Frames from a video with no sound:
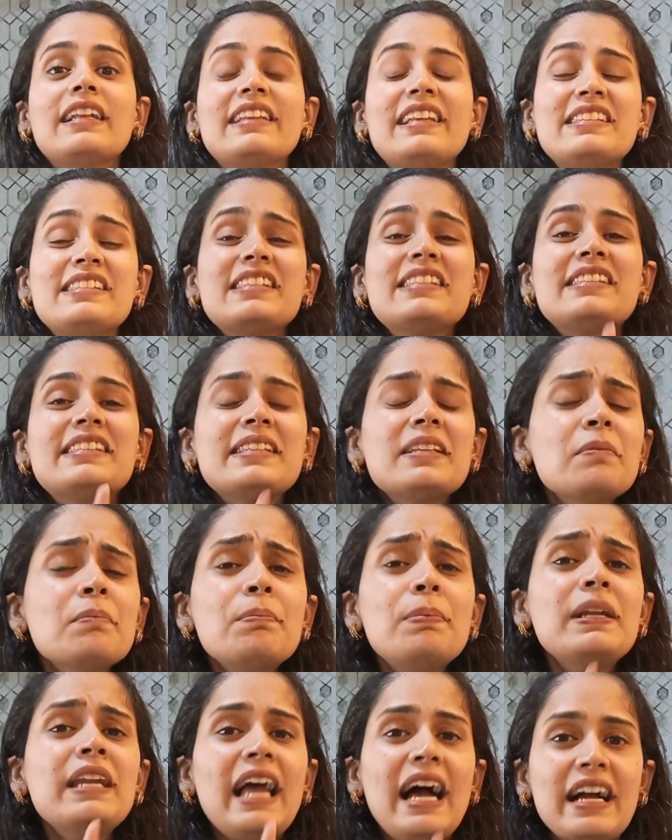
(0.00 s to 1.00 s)
There's a
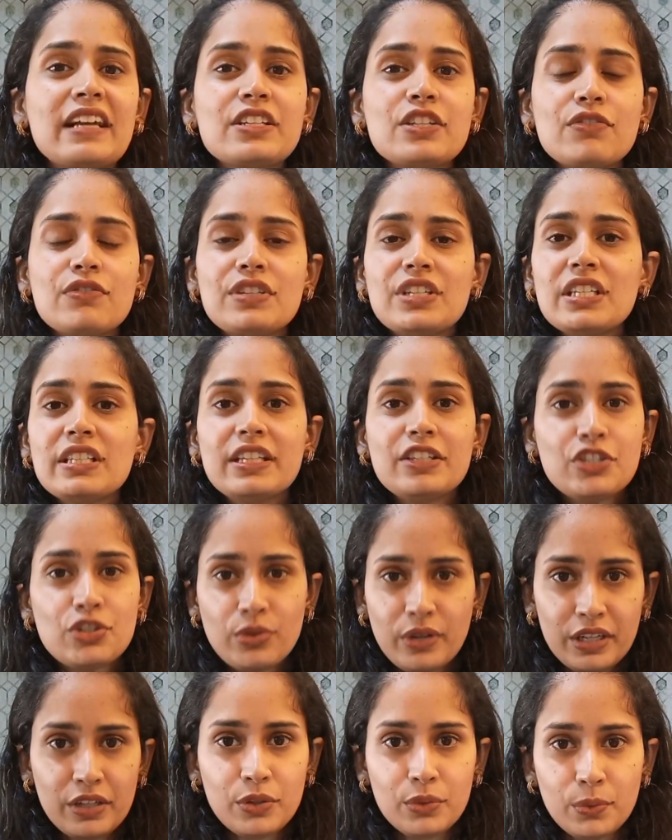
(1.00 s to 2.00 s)
simple activity that you
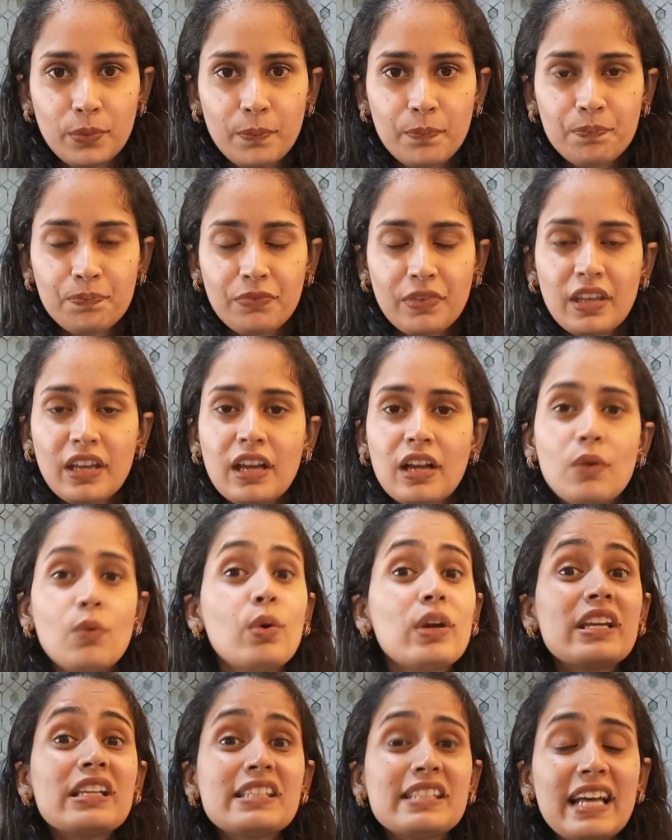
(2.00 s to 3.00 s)
can do.
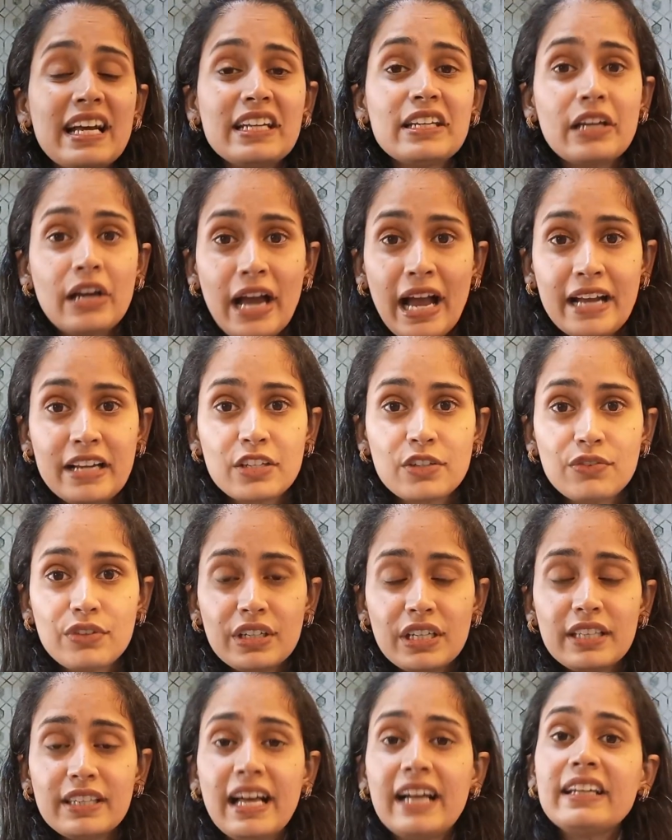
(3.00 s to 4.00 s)
What is that
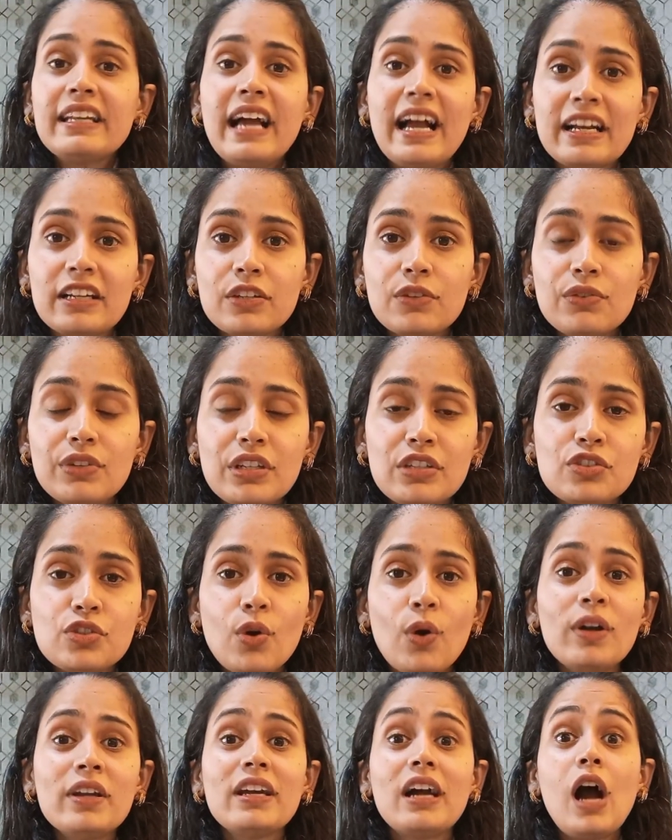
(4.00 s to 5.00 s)
activity? That activity is
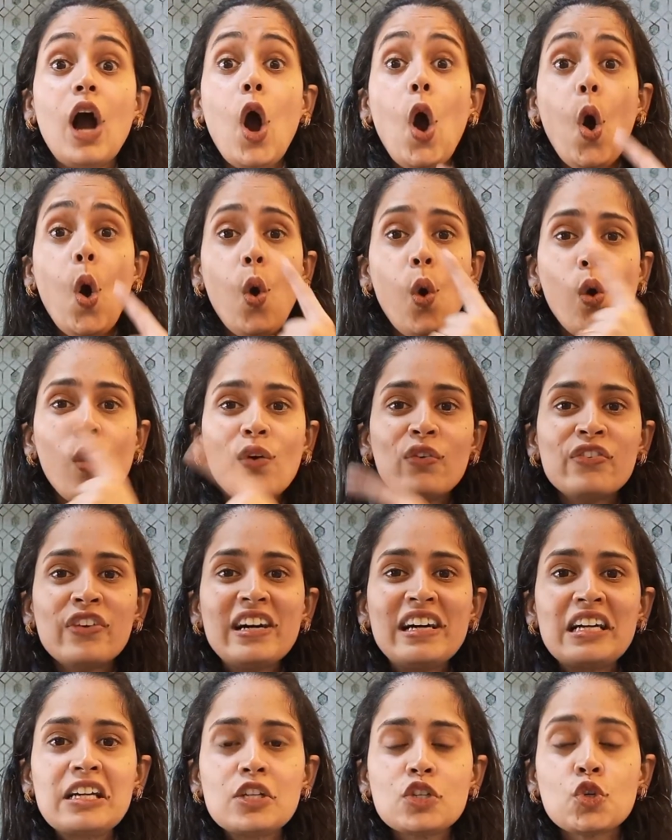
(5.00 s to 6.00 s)
called
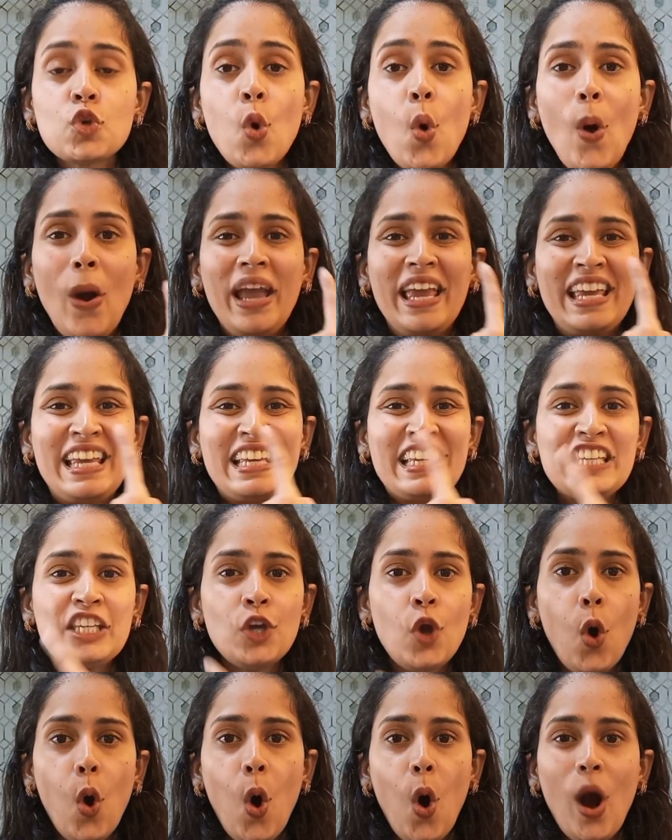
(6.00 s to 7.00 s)
overdoing
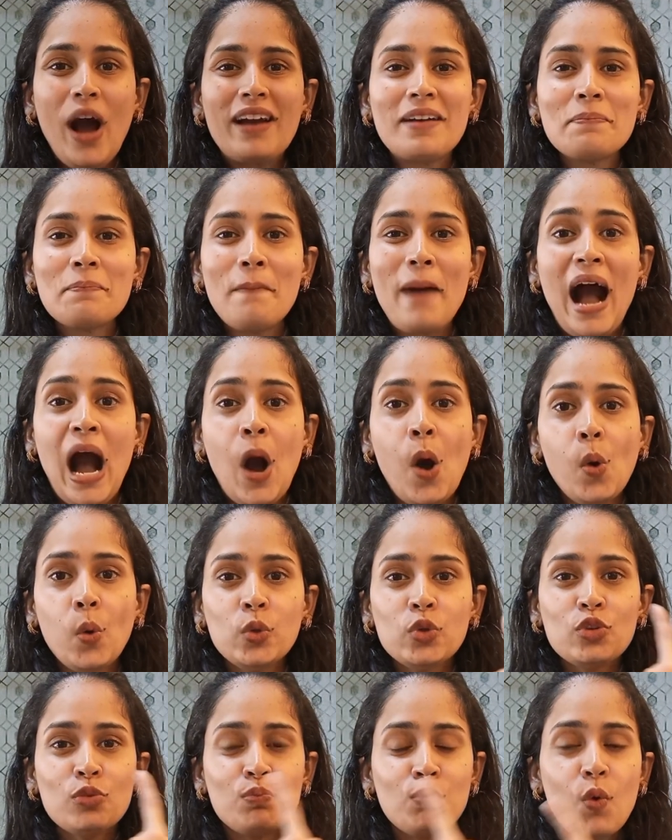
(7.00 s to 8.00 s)
your
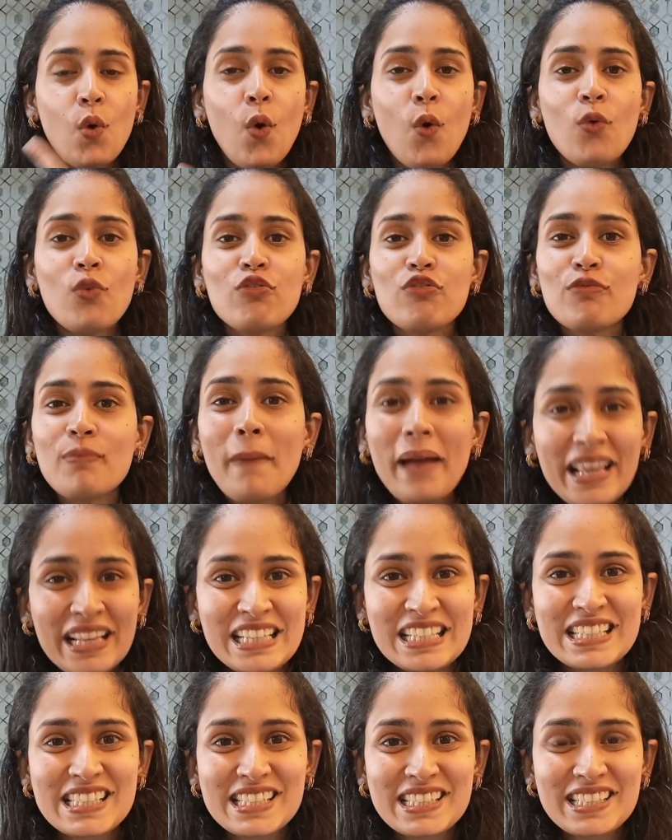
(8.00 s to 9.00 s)
mouth
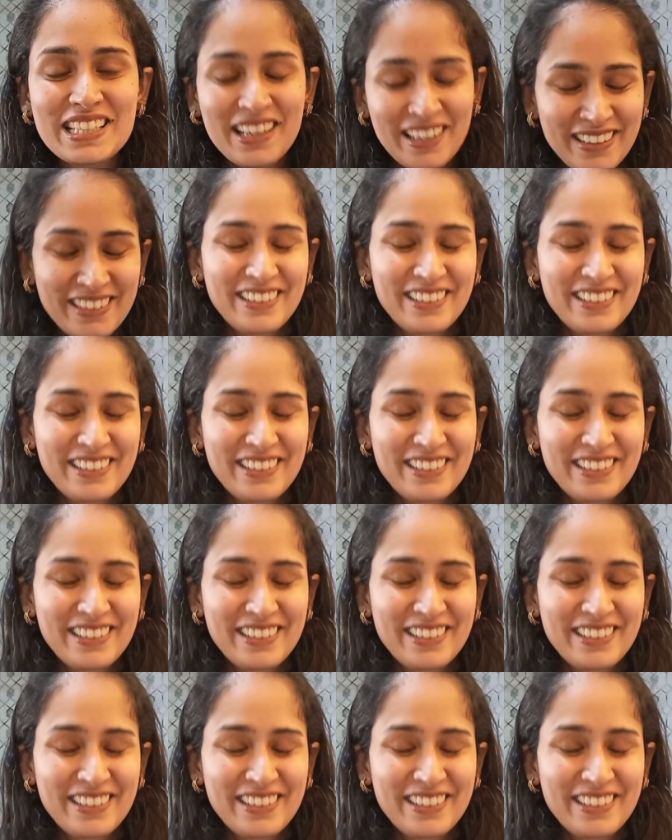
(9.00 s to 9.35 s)
movements.